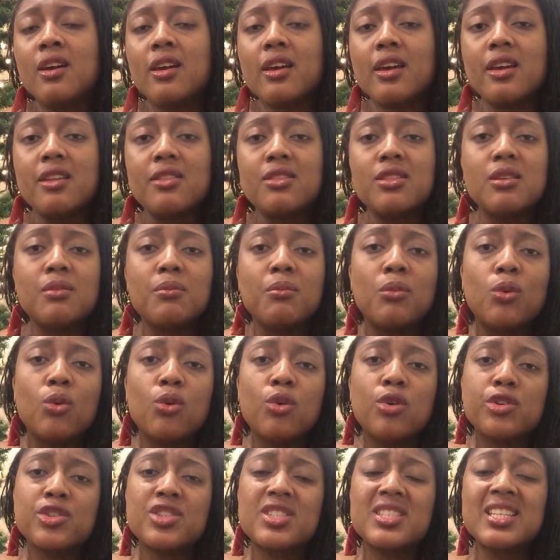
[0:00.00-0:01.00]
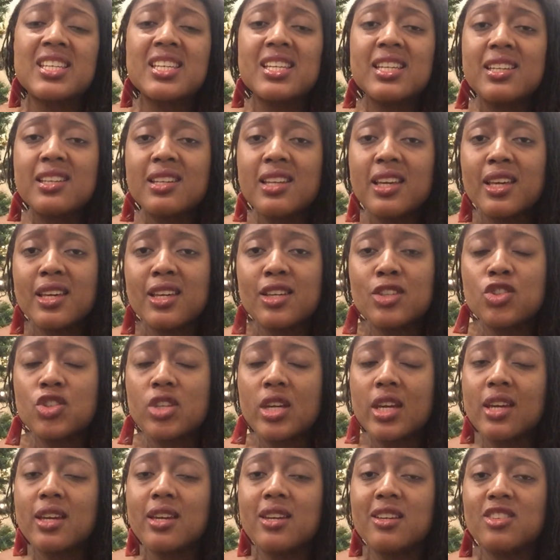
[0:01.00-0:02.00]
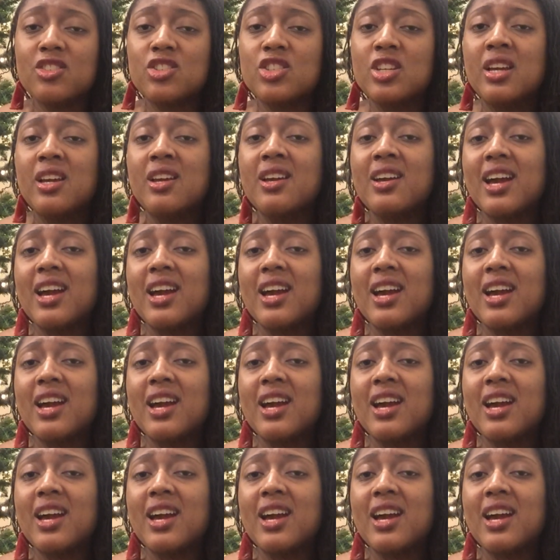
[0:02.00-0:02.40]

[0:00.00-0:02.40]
in the more teenage age,